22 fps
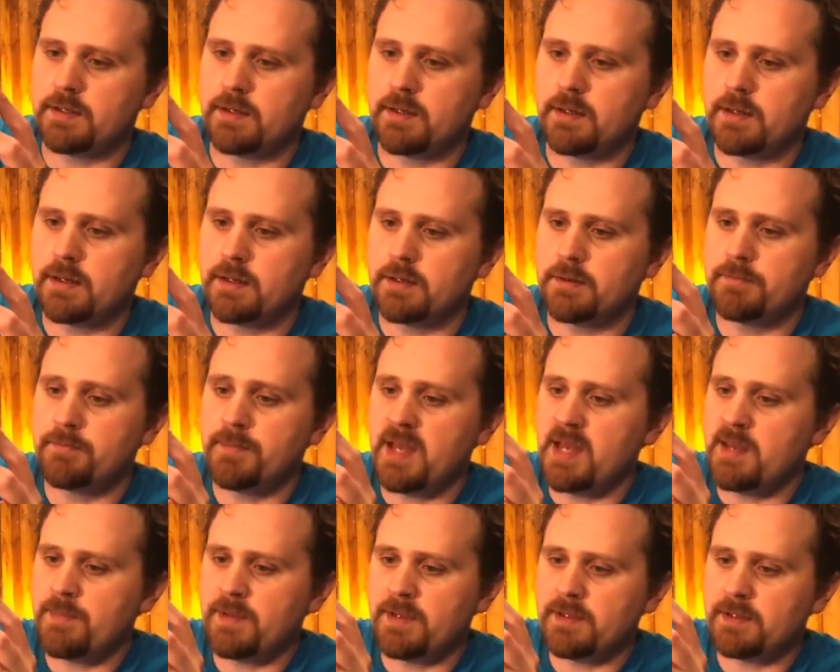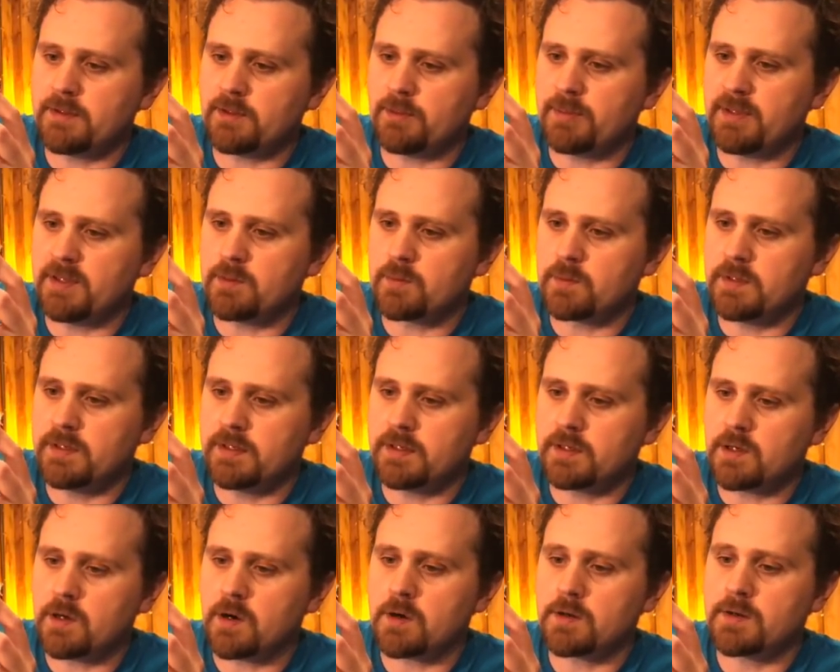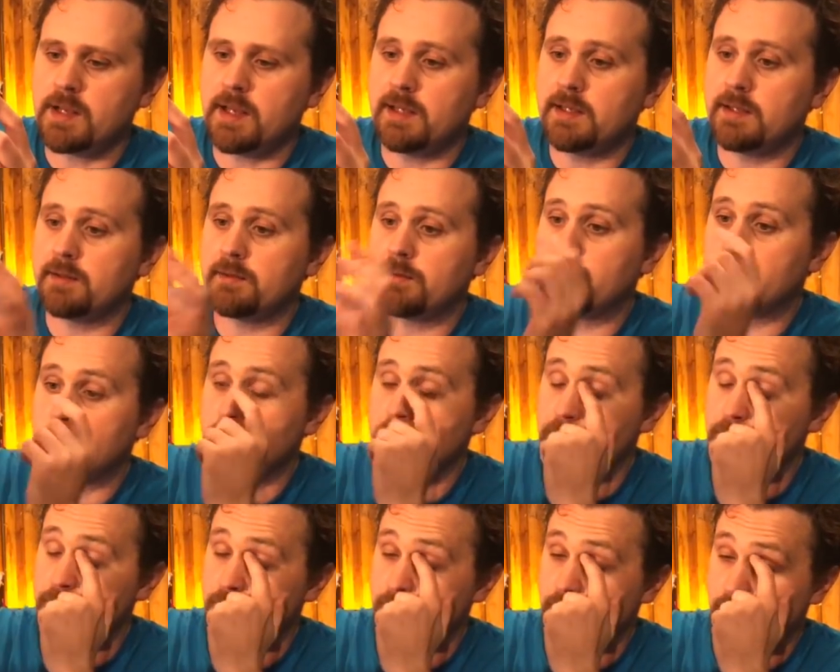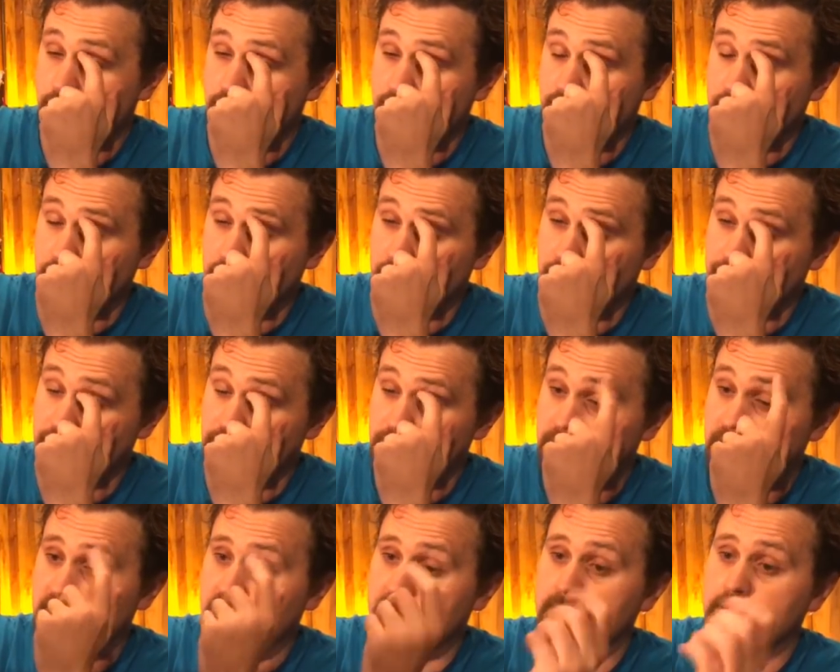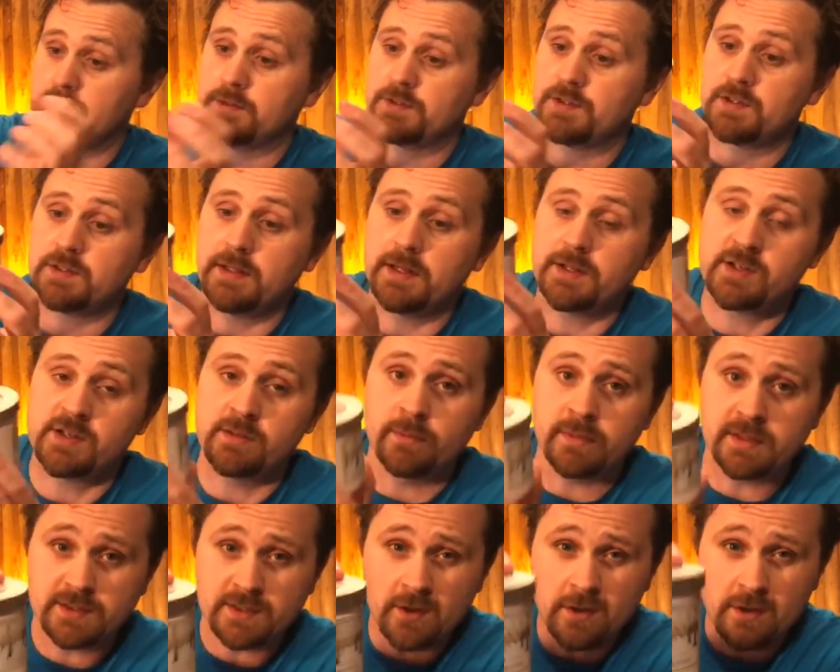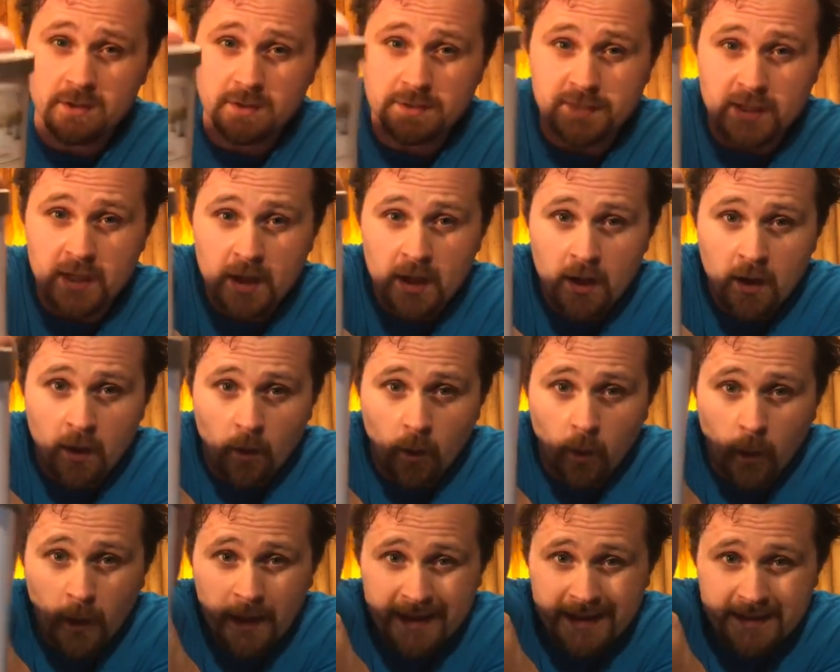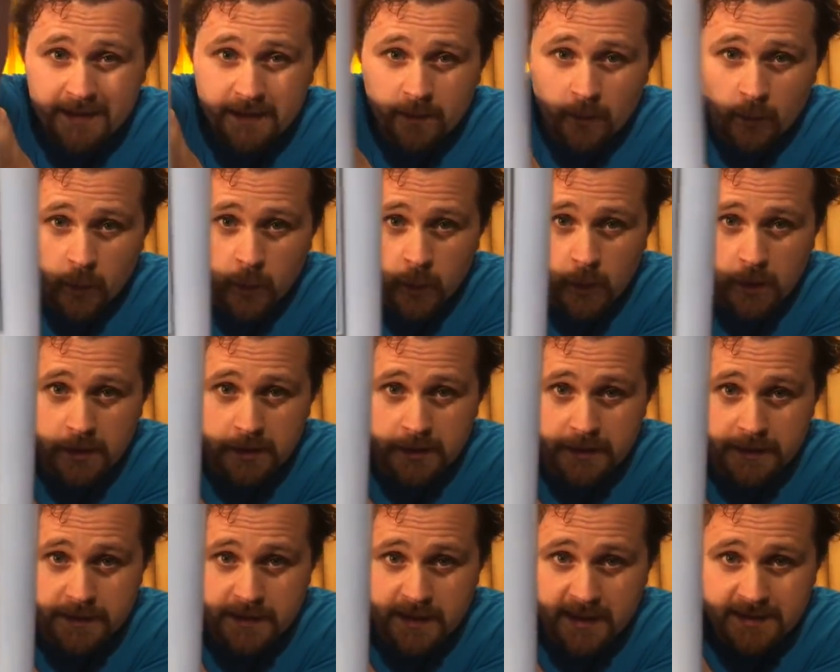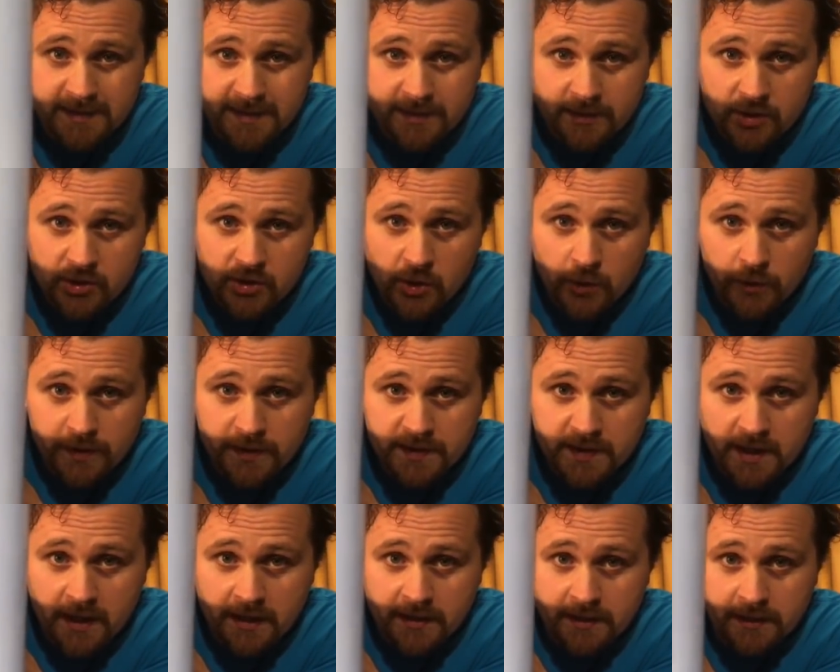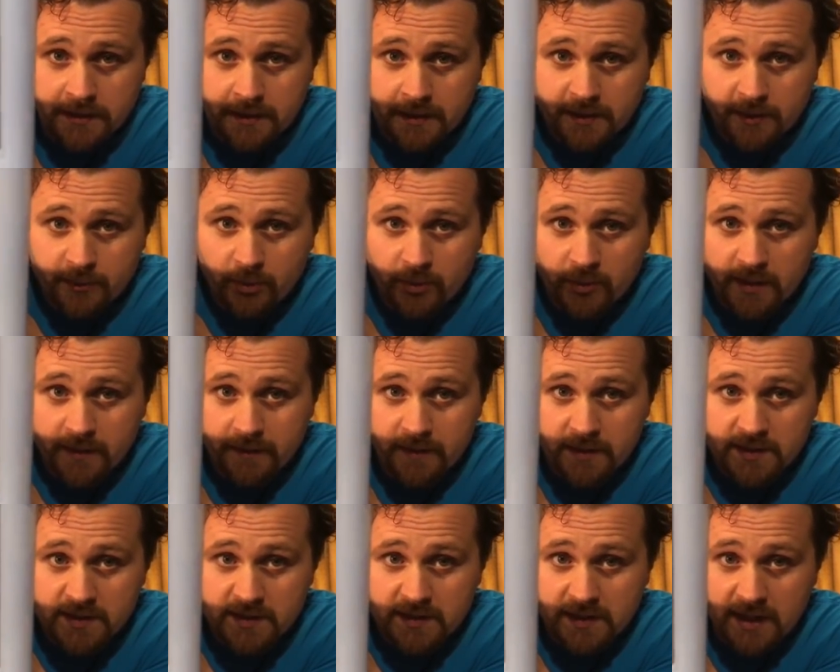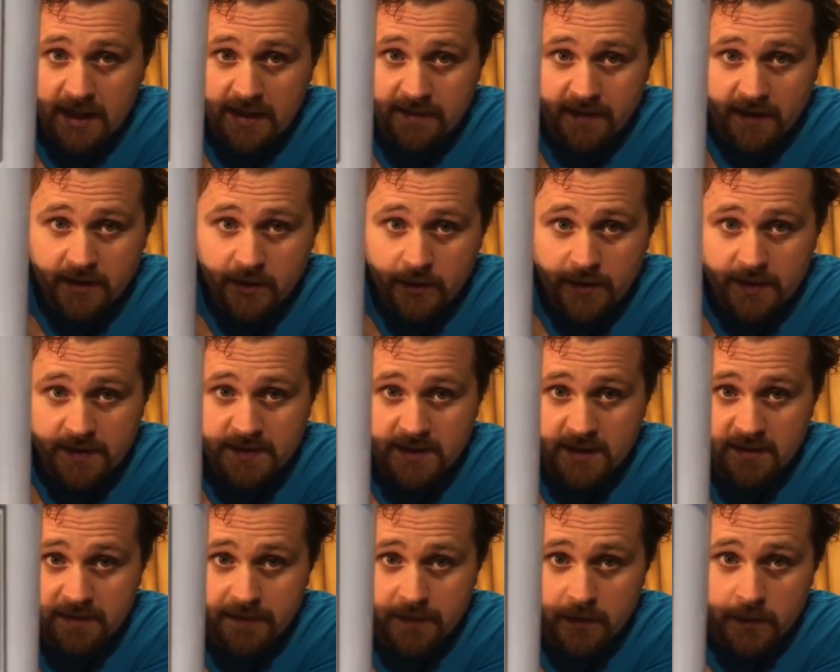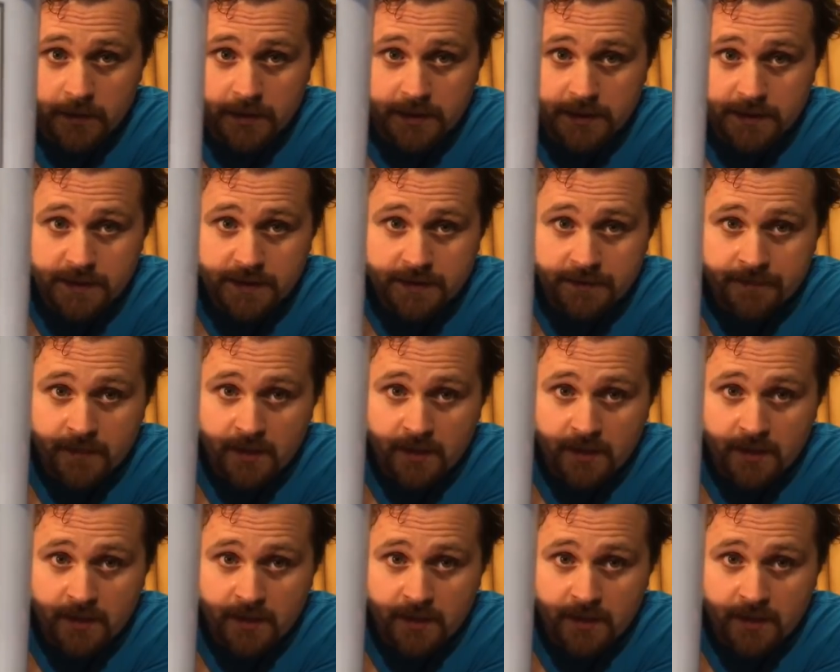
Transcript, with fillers: Uh, maybe it'll be reincarnated through the country candle selection, but it's called White Woods. I did show this on another previous live. I know that's out of focus.